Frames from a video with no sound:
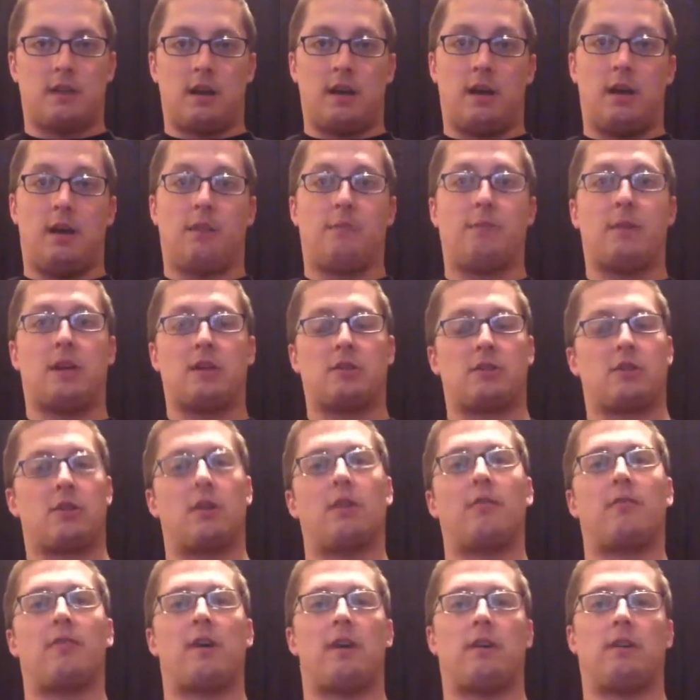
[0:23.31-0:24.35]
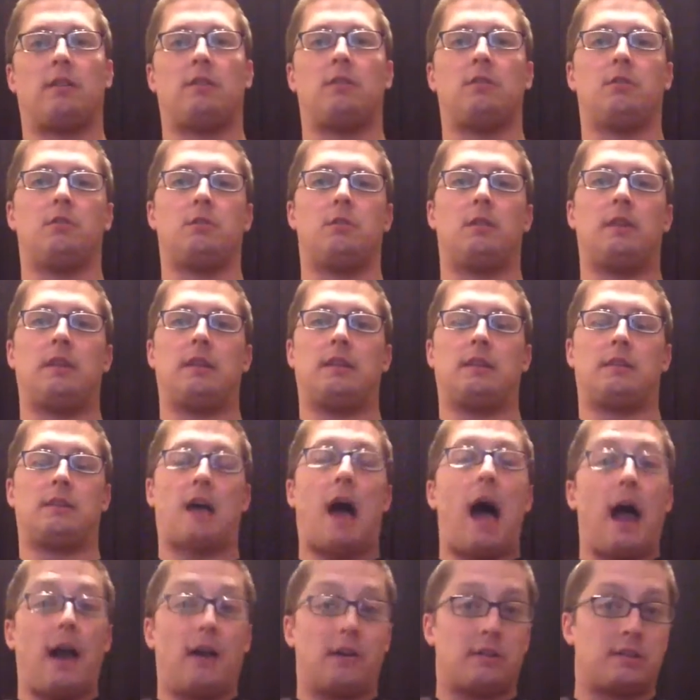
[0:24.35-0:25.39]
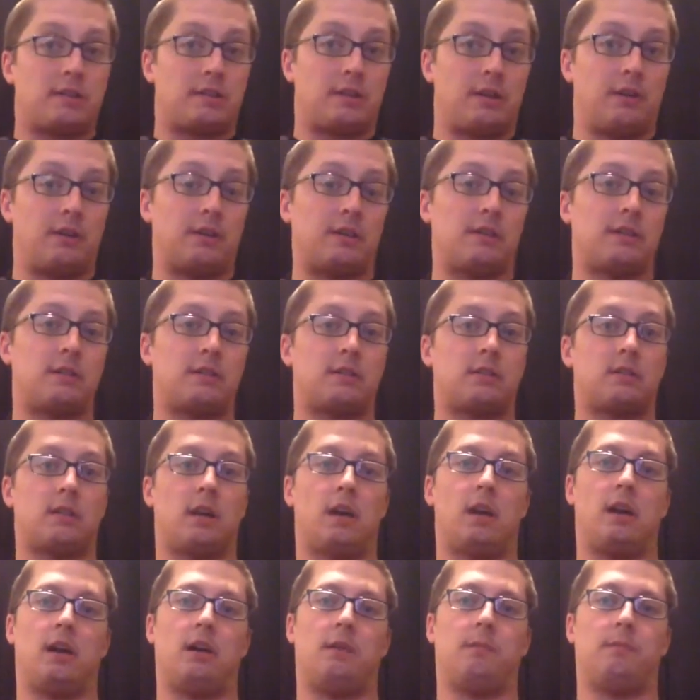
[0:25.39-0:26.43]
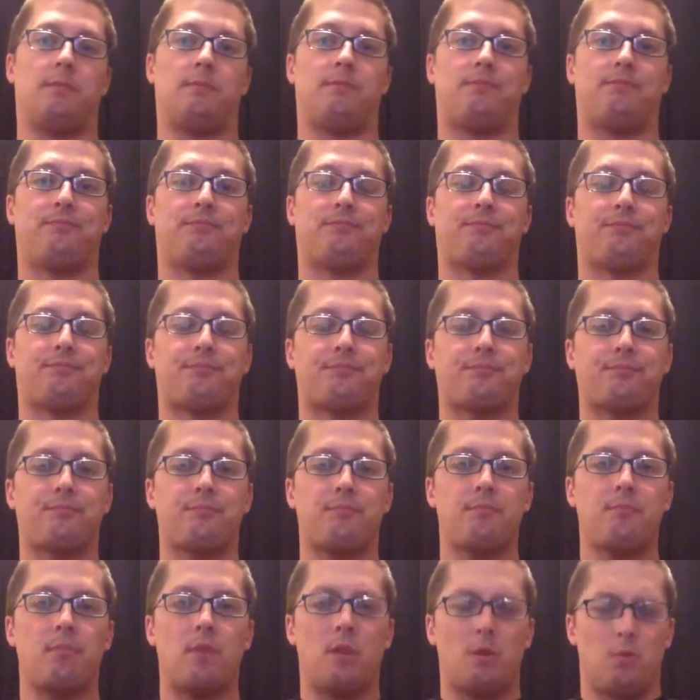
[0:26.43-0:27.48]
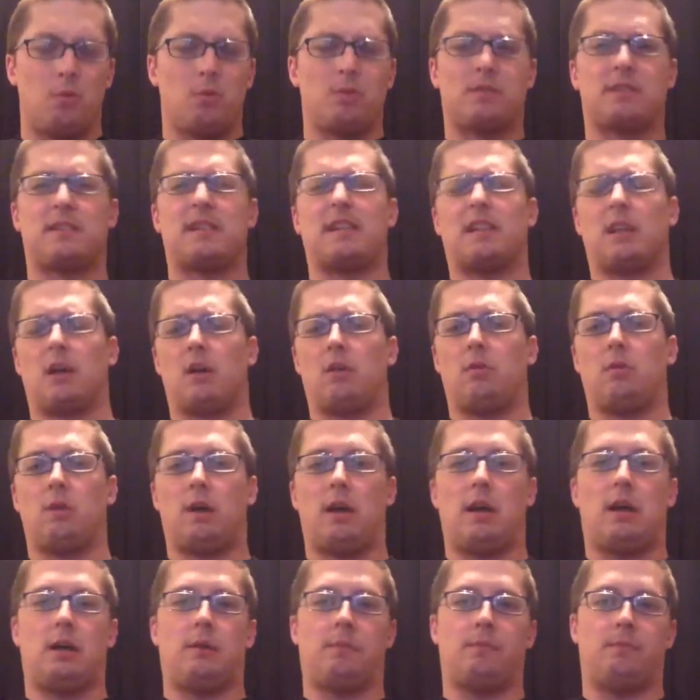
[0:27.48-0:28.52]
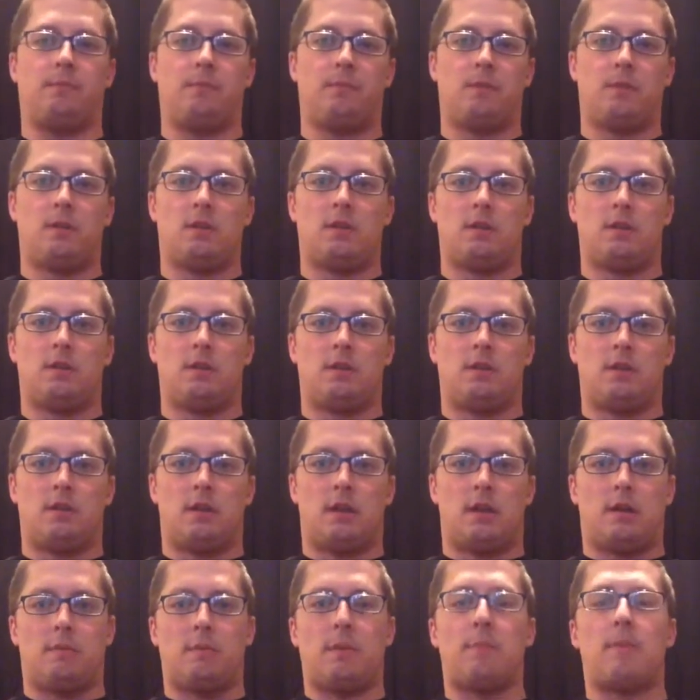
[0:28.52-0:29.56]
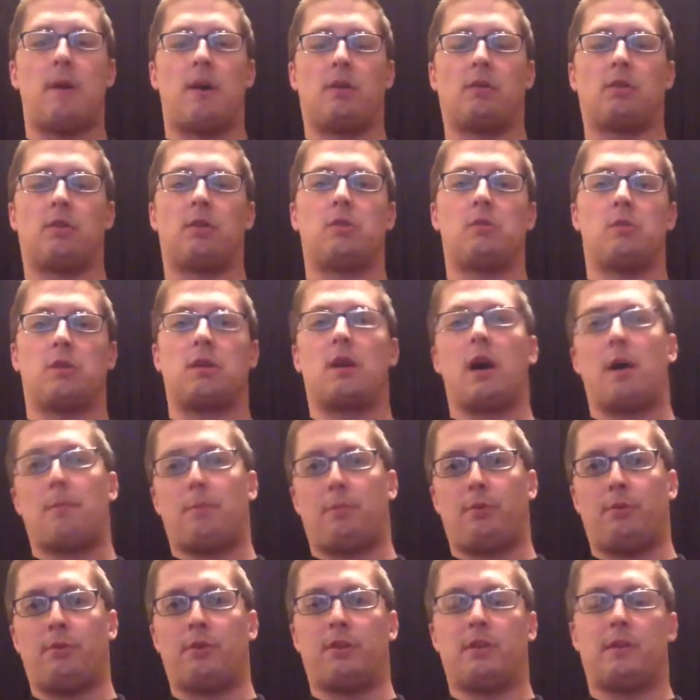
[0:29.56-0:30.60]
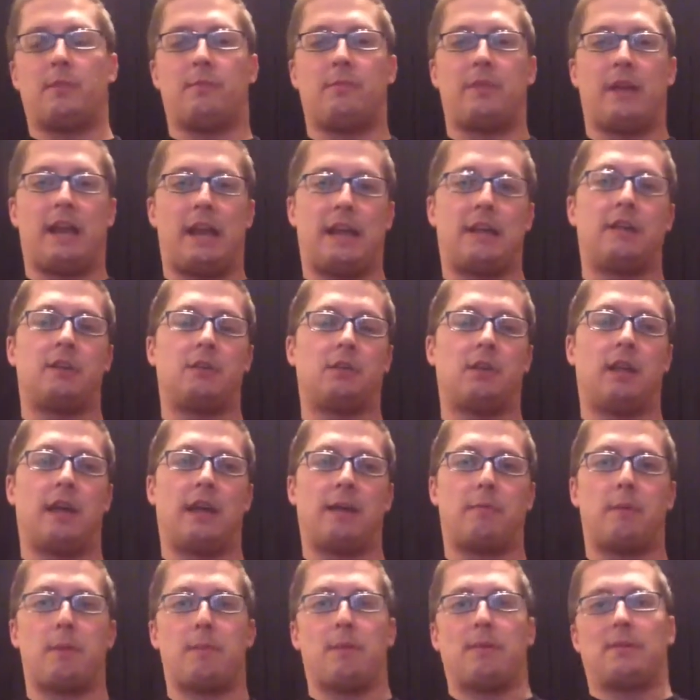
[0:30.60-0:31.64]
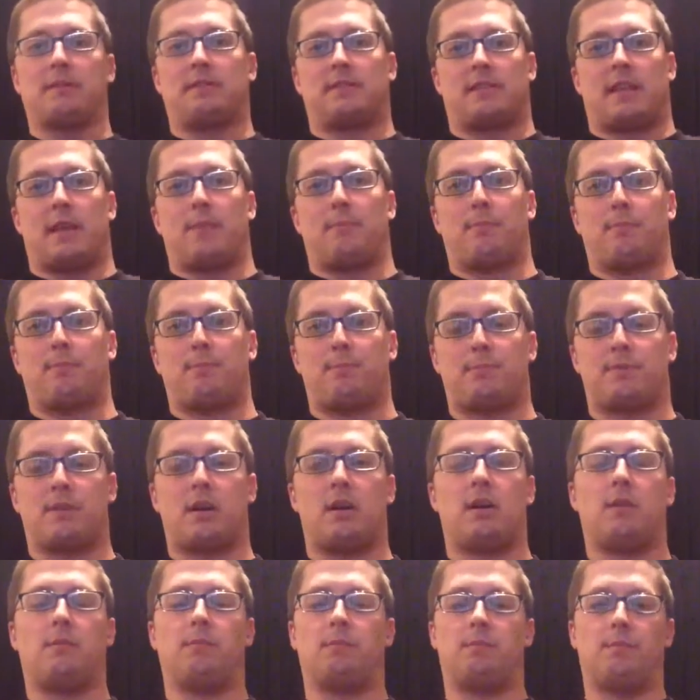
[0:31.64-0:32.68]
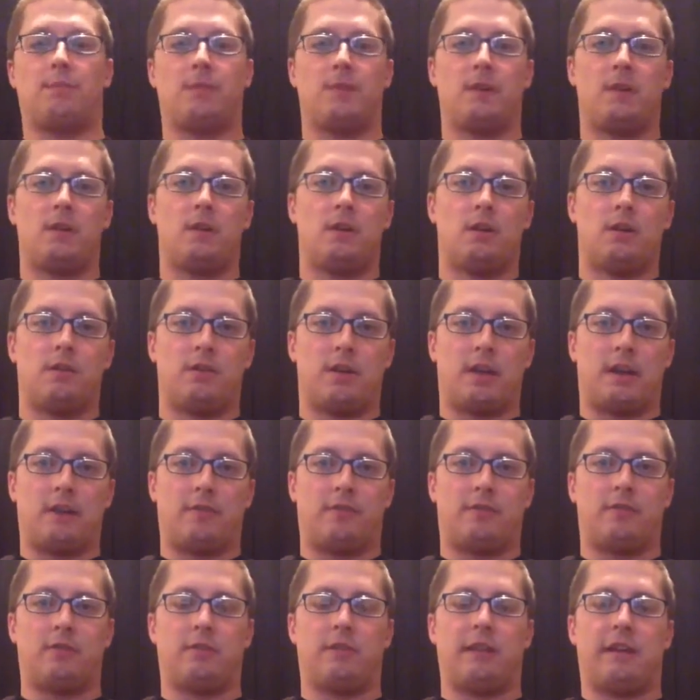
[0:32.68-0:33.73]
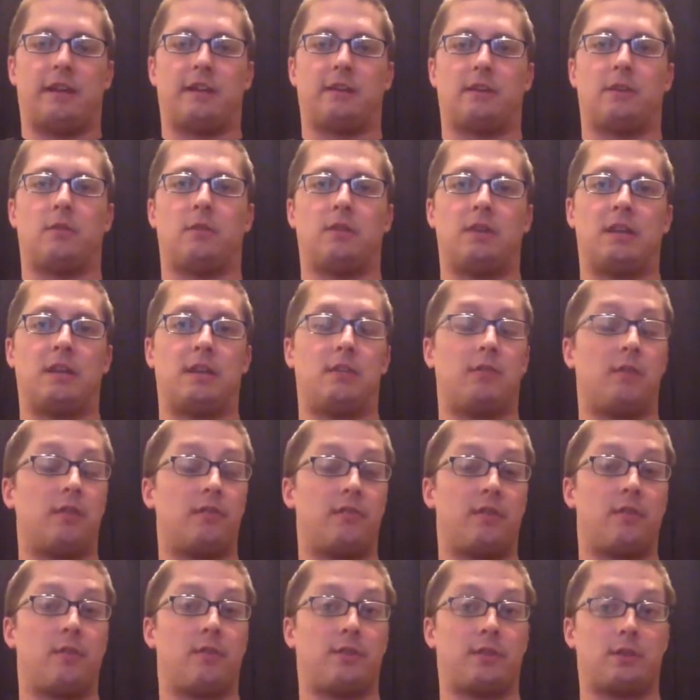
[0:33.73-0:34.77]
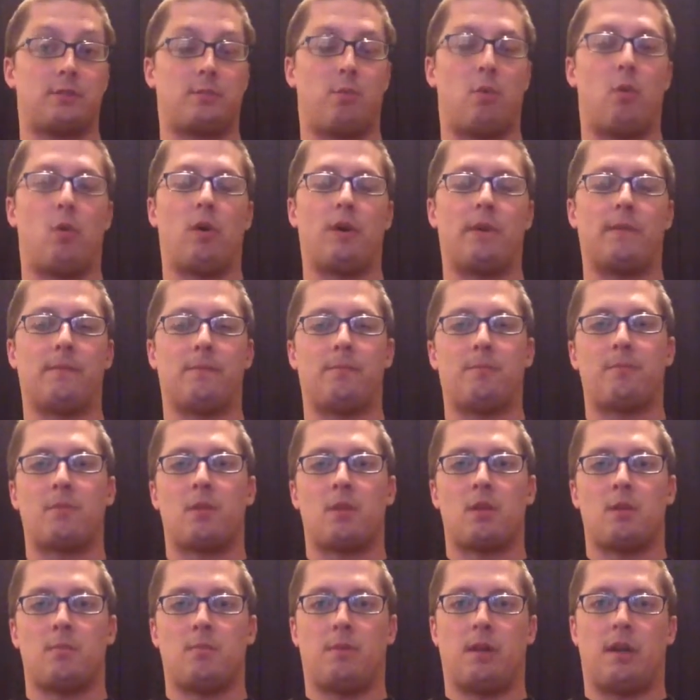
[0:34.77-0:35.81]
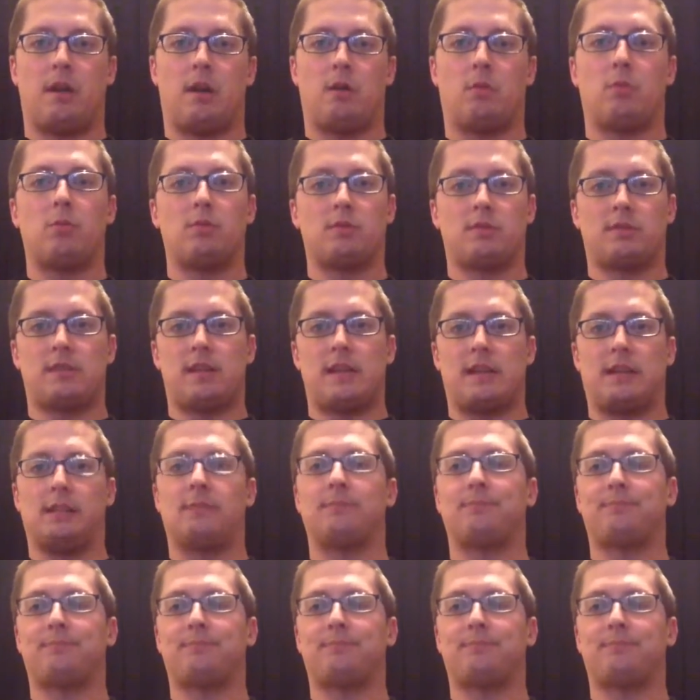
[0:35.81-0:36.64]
I'm not sure if I'll do the entire series. We'll see though. Maybe I'll do a couple of them that I do like. Maybe I'll skip some that I feel that don't need a review at this point. But we'll see.